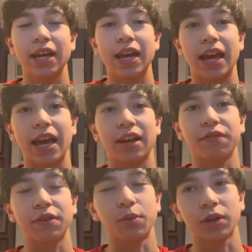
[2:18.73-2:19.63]
and a
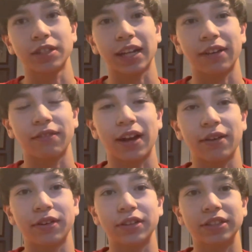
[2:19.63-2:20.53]
few more
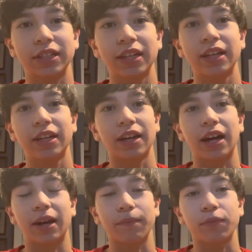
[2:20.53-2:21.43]
second-rounders.
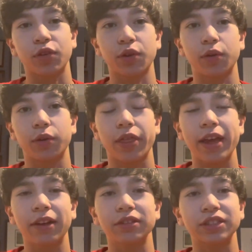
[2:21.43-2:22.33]
So
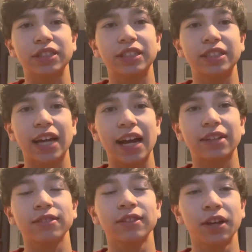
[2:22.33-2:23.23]
they are
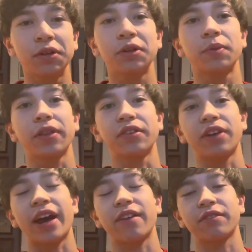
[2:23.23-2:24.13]
stacked, loaded with
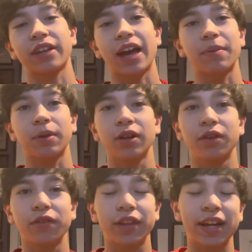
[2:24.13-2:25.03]
draft capital
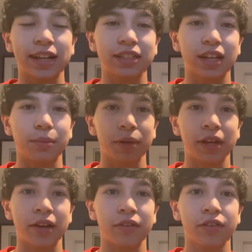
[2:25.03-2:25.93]
over the next couple
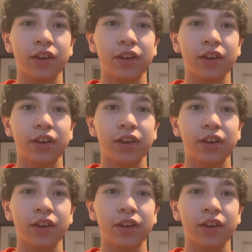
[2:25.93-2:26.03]
years.